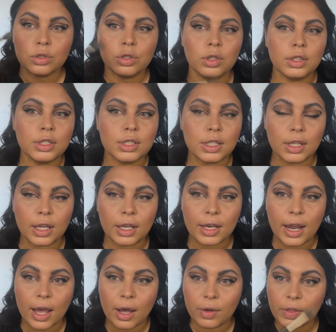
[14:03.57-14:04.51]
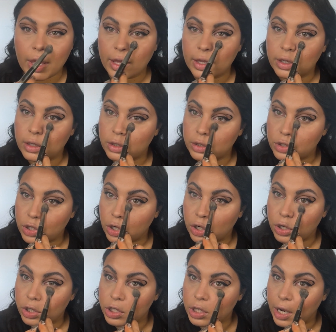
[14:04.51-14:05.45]
So you can see that now that
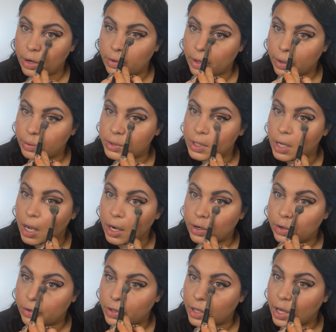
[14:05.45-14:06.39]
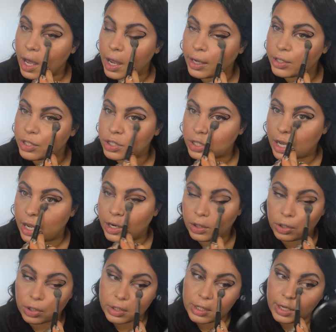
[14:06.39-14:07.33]
darker shadow that was under the eye just kind
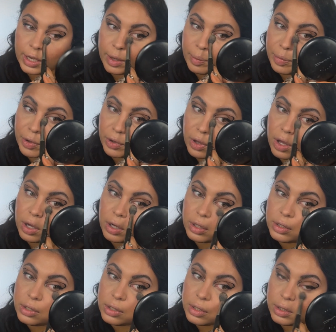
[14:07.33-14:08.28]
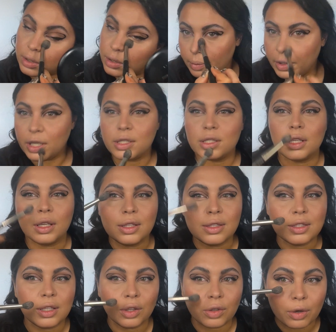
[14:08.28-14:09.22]
of looks like it belongs because the
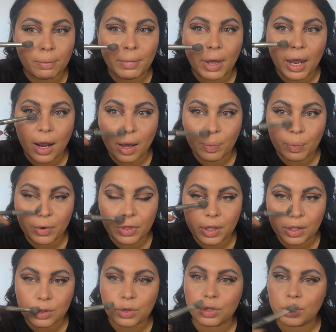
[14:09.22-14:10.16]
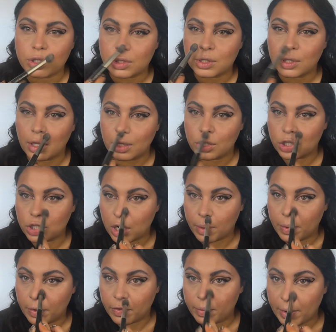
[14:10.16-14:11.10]
concealer met up with it. So you're just seeing the
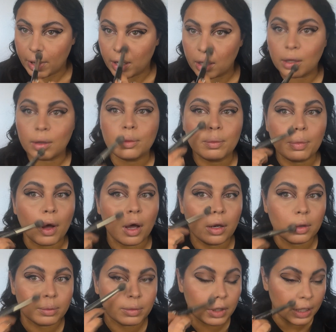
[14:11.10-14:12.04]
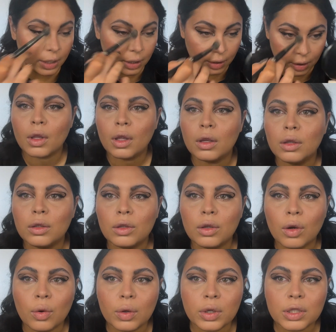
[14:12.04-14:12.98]
shape of my bottom lid.
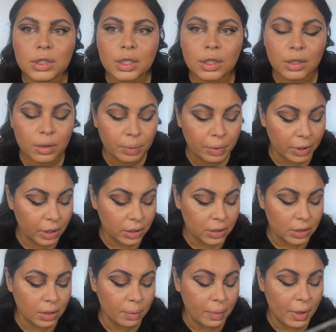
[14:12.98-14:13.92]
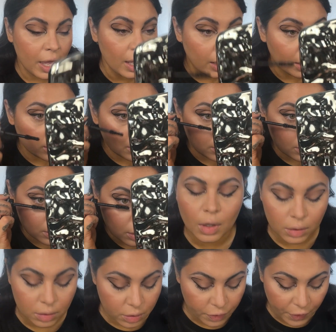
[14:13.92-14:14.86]
No, extended play is the best.
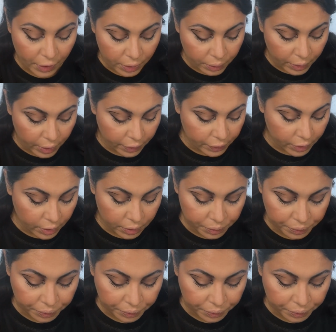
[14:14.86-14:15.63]
That's fine, whatever.